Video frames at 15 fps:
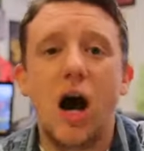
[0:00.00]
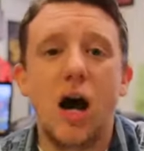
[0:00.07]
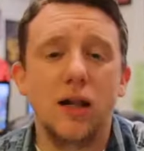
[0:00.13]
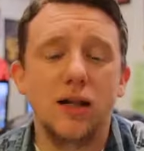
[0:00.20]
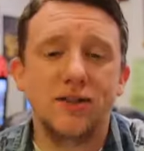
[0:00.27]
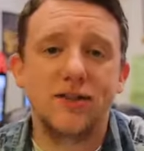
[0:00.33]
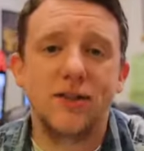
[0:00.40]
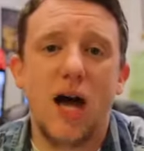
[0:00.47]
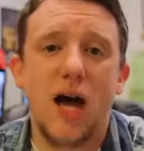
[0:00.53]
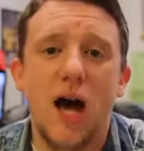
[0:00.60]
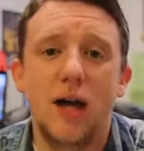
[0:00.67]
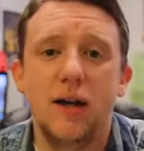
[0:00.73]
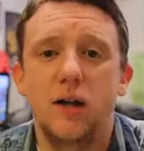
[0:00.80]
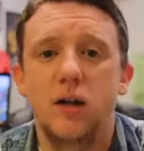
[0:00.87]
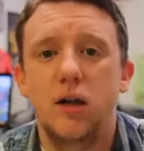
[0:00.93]

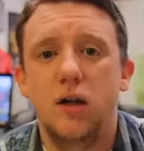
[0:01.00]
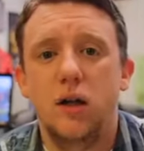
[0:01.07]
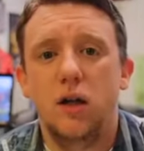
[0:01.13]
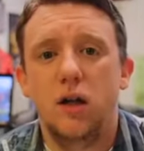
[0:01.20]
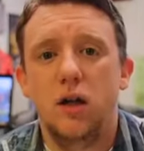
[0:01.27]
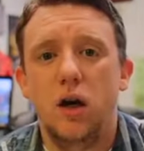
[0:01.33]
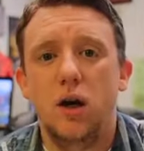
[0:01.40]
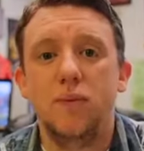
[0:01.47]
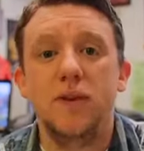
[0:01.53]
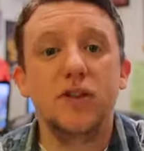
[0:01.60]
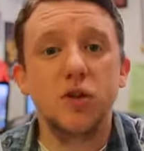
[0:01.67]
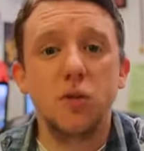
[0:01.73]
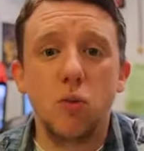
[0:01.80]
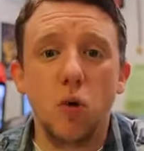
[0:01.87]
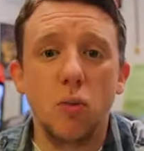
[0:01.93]
al-Assad.
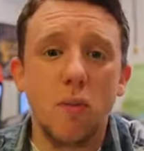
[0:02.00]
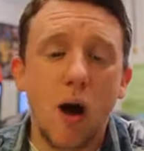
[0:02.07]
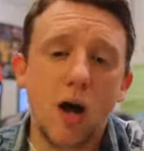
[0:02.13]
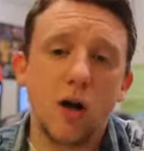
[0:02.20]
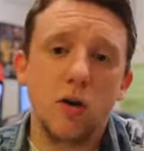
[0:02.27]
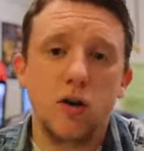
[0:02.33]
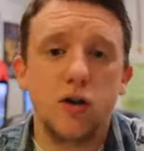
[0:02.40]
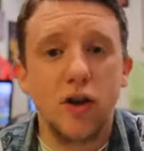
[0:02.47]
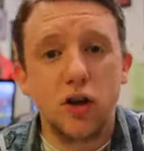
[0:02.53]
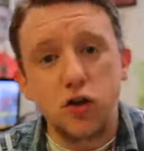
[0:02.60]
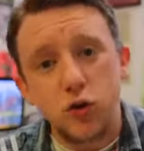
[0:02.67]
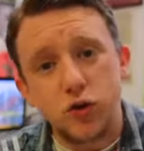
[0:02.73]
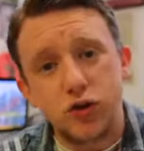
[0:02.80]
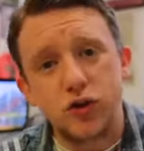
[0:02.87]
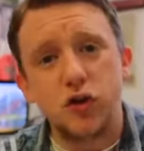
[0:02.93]
These are more modern. They're
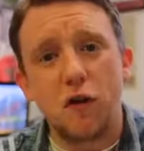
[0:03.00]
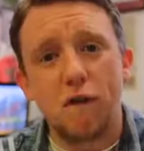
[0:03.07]
using their